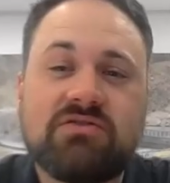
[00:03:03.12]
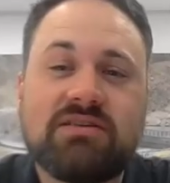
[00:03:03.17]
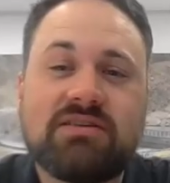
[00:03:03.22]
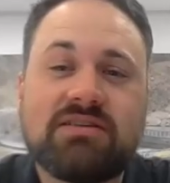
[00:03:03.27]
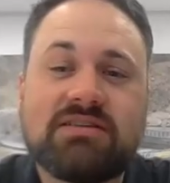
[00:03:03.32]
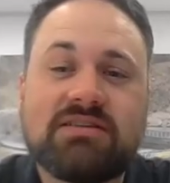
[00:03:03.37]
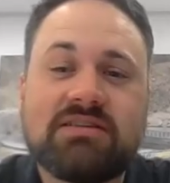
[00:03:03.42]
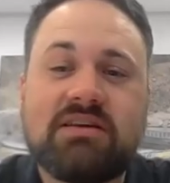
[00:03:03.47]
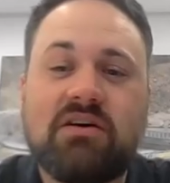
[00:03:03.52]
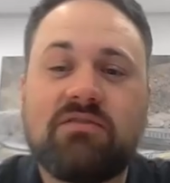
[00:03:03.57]

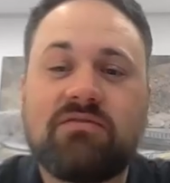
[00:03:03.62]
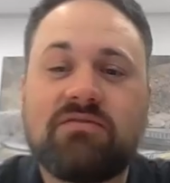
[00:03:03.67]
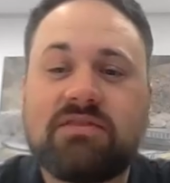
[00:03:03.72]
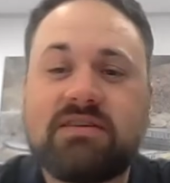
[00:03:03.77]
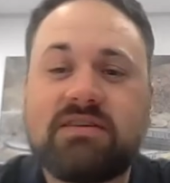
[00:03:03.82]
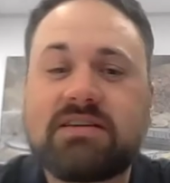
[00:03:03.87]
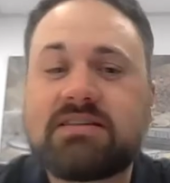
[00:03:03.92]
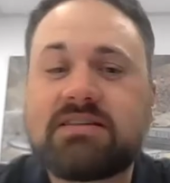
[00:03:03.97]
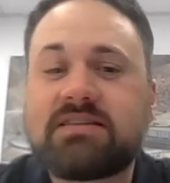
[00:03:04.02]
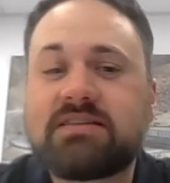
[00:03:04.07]
Internet of
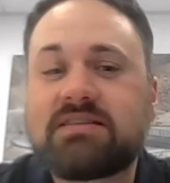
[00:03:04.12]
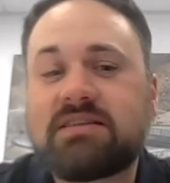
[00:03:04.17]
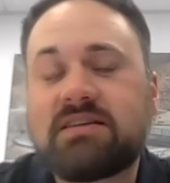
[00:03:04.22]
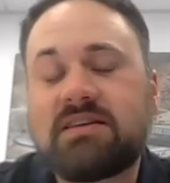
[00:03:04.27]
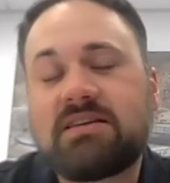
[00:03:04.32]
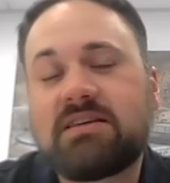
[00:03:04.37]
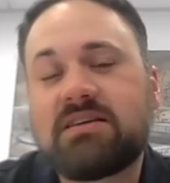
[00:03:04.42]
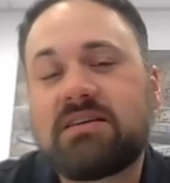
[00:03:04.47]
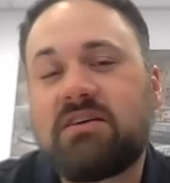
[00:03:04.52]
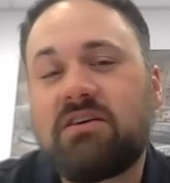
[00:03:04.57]
Things,
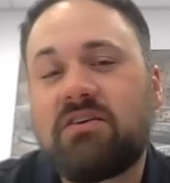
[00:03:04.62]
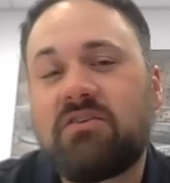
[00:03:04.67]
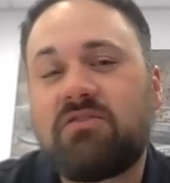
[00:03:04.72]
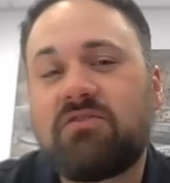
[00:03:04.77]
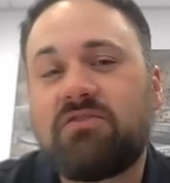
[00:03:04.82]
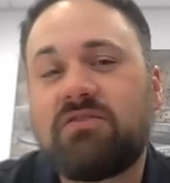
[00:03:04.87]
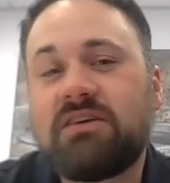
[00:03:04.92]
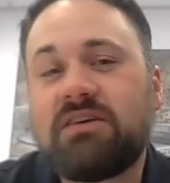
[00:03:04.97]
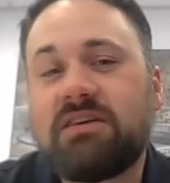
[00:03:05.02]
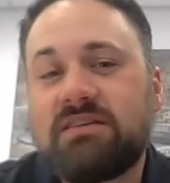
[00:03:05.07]

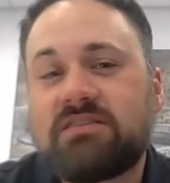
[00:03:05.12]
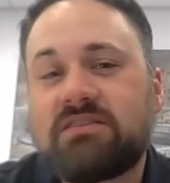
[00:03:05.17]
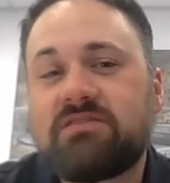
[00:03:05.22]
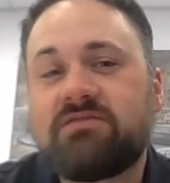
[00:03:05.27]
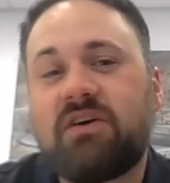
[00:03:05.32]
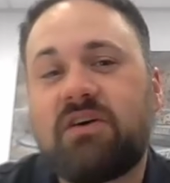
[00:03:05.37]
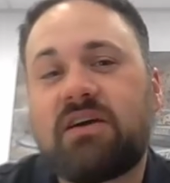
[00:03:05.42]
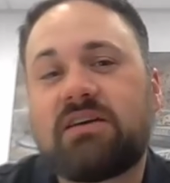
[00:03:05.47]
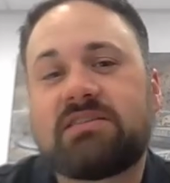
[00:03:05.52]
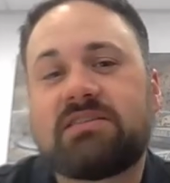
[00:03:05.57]
these
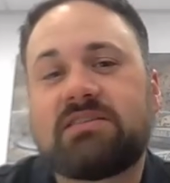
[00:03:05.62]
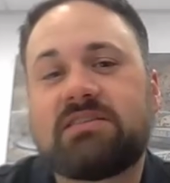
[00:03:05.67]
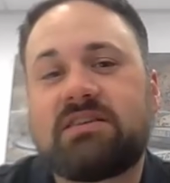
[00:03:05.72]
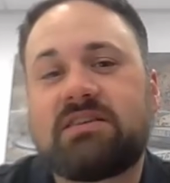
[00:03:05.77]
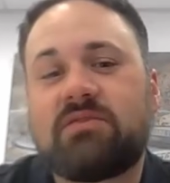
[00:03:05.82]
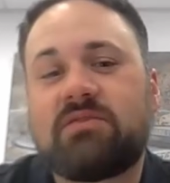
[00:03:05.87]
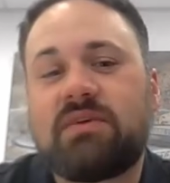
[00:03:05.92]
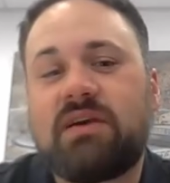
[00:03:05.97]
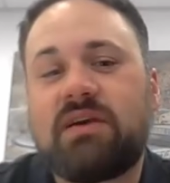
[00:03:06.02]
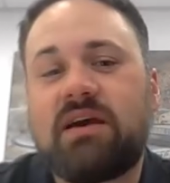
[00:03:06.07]
devices
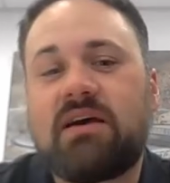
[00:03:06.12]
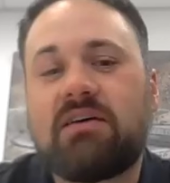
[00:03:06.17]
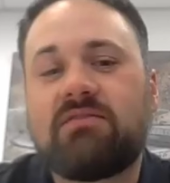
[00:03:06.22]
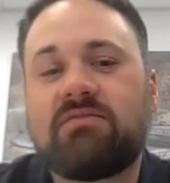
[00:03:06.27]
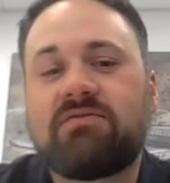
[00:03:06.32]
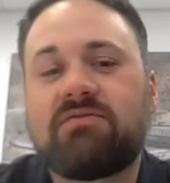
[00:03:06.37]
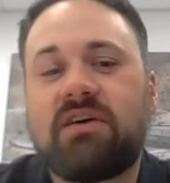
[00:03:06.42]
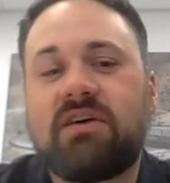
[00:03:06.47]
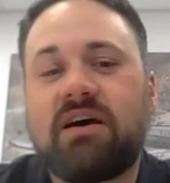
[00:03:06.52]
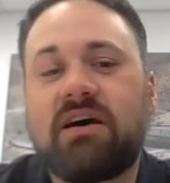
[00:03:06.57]
that we
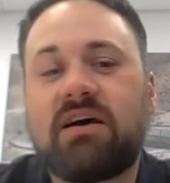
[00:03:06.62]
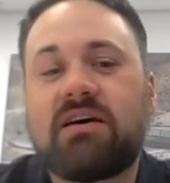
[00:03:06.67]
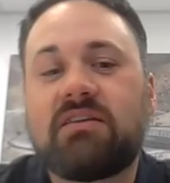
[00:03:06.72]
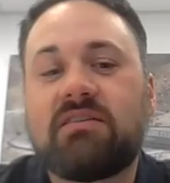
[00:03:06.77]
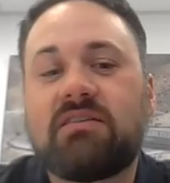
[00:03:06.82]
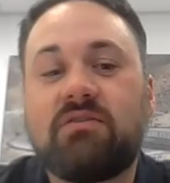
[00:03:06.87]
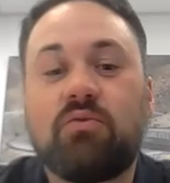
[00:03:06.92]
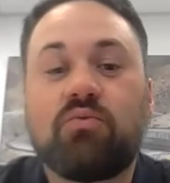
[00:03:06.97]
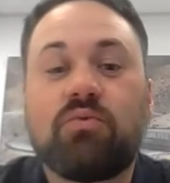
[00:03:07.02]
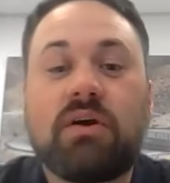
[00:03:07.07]
have are
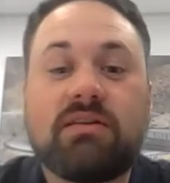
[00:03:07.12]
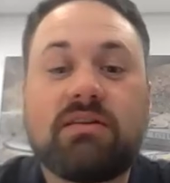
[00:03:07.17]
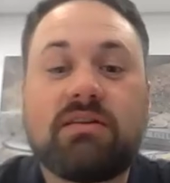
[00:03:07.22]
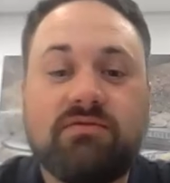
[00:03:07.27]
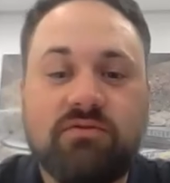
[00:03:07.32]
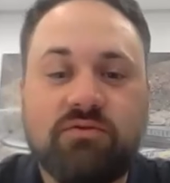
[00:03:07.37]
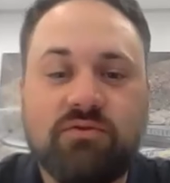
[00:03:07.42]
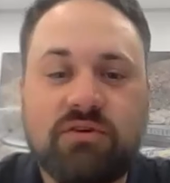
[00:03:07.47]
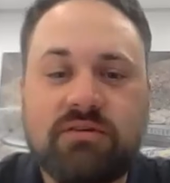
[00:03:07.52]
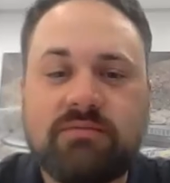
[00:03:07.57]
ready
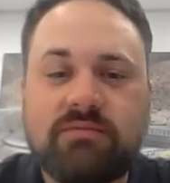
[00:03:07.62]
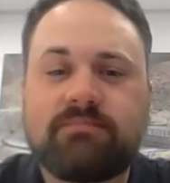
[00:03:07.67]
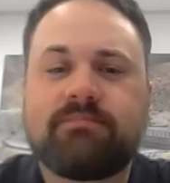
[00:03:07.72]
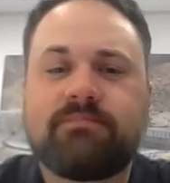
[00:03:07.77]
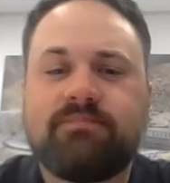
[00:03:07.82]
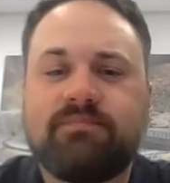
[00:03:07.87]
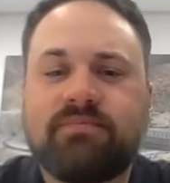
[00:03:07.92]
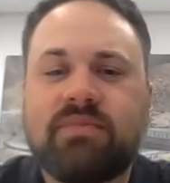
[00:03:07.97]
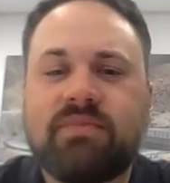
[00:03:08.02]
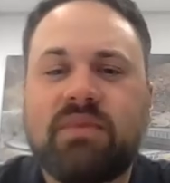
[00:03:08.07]
for it.
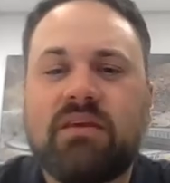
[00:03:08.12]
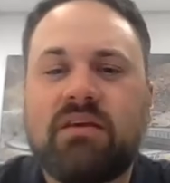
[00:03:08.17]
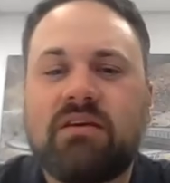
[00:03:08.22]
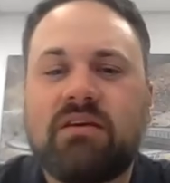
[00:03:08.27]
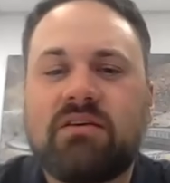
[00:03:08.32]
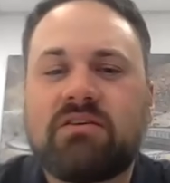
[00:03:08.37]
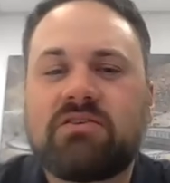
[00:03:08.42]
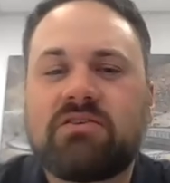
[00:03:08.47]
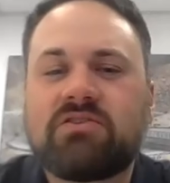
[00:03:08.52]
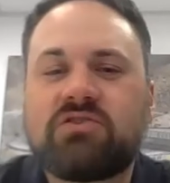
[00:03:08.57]

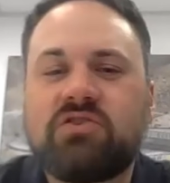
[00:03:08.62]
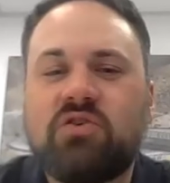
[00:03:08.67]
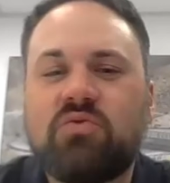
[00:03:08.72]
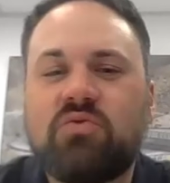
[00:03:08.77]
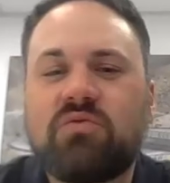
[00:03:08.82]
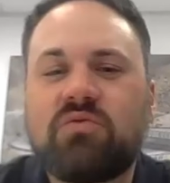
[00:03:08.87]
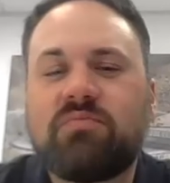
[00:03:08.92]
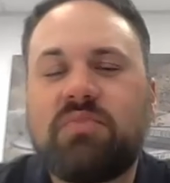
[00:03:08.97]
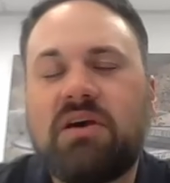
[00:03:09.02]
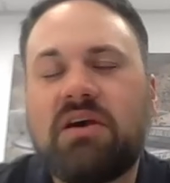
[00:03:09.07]
So
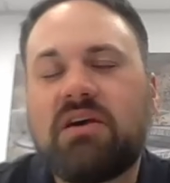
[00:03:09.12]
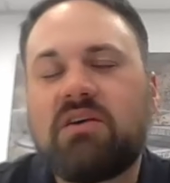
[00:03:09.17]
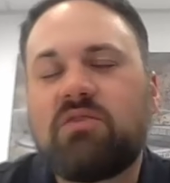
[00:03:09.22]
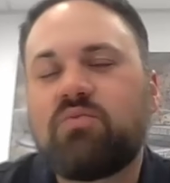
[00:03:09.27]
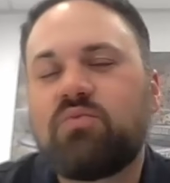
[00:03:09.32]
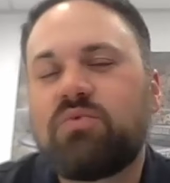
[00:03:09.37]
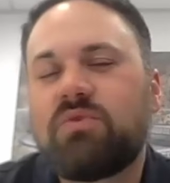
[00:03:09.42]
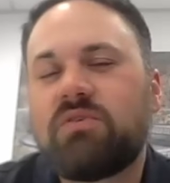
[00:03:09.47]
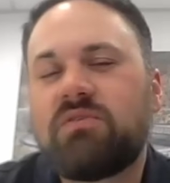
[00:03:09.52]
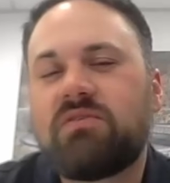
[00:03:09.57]
when paired
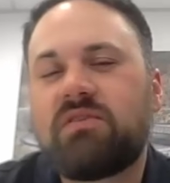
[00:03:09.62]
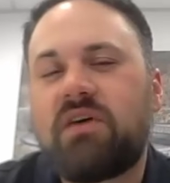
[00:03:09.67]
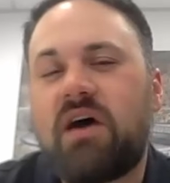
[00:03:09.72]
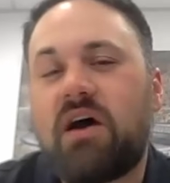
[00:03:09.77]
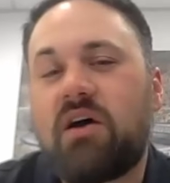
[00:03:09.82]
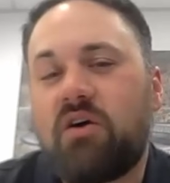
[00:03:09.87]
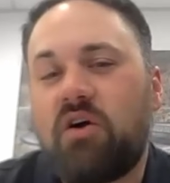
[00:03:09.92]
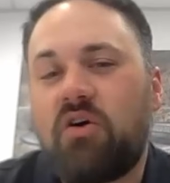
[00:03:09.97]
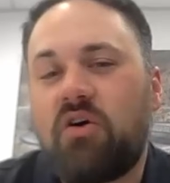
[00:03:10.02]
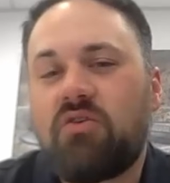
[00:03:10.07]
with
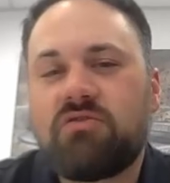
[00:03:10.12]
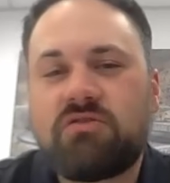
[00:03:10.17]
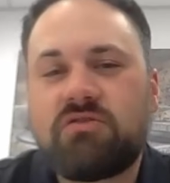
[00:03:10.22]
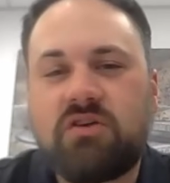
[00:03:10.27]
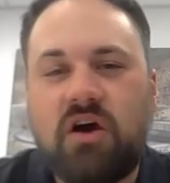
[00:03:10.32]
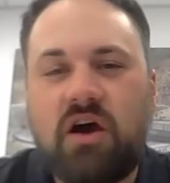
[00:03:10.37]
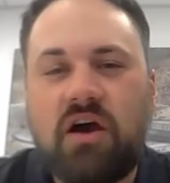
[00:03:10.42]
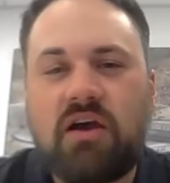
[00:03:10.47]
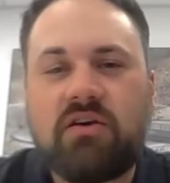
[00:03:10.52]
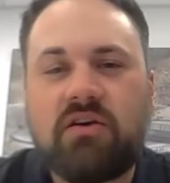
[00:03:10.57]
our own
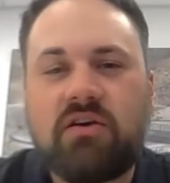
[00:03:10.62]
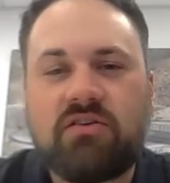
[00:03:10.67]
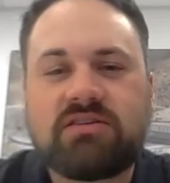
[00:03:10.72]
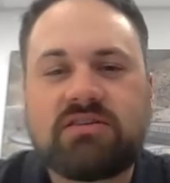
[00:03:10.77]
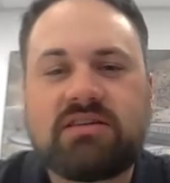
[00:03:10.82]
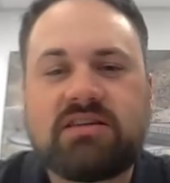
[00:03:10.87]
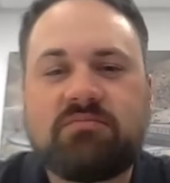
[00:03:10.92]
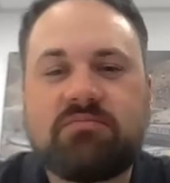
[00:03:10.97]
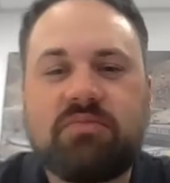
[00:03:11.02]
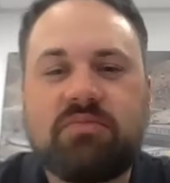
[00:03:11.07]

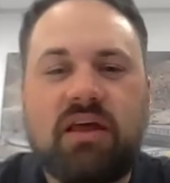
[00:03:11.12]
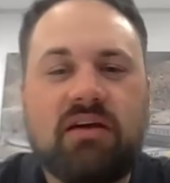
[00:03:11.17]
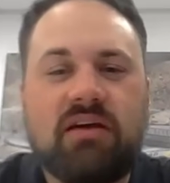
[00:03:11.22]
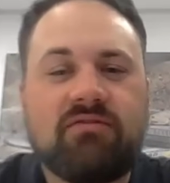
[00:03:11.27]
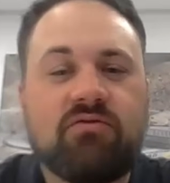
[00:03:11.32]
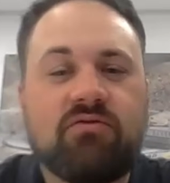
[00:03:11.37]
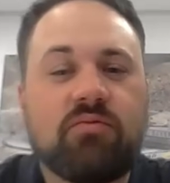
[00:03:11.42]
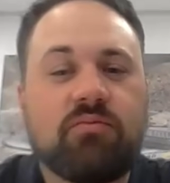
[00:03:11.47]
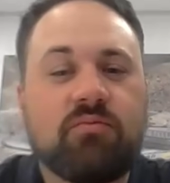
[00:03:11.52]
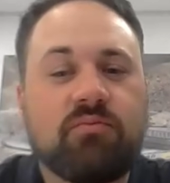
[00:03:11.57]
IoT
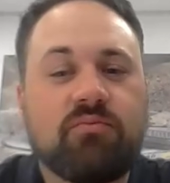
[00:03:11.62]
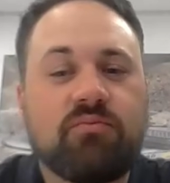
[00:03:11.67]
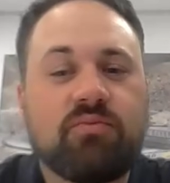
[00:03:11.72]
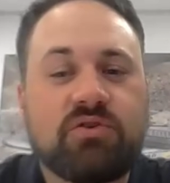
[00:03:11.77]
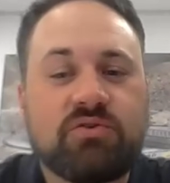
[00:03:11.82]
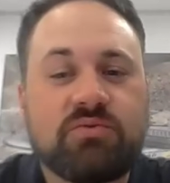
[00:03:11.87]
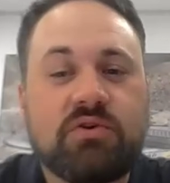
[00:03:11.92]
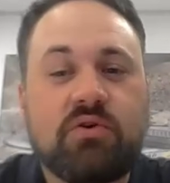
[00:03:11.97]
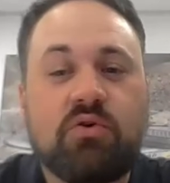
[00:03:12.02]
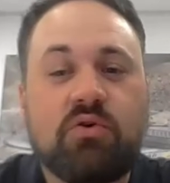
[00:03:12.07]
platform,
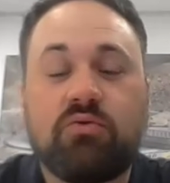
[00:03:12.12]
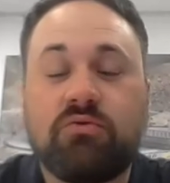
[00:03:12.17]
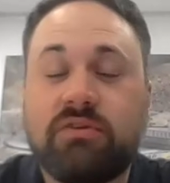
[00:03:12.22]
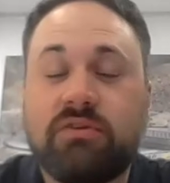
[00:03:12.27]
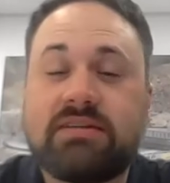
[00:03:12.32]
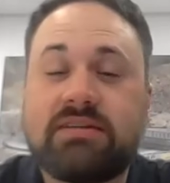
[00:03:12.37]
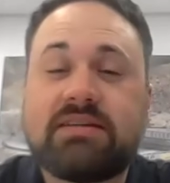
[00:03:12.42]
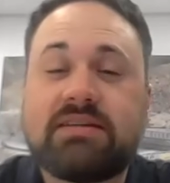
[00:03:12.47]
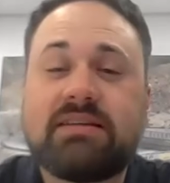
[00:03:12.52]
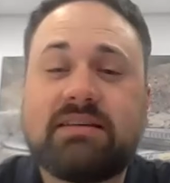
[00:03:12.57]
which we call
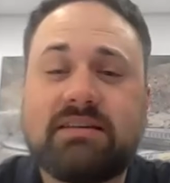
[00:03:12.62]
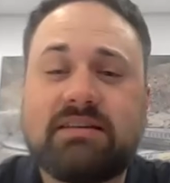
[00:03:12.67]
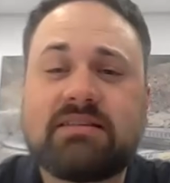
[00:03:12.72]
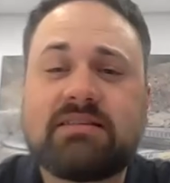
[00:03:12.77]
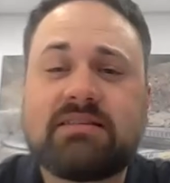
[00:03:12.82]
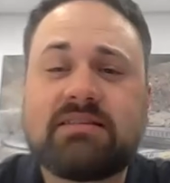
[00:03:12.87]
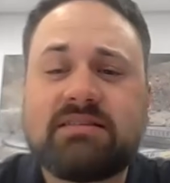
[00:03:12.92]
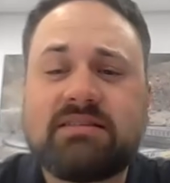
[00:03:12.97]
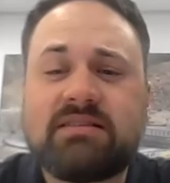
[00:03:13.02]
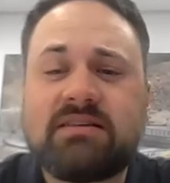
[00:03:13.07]
Natillion,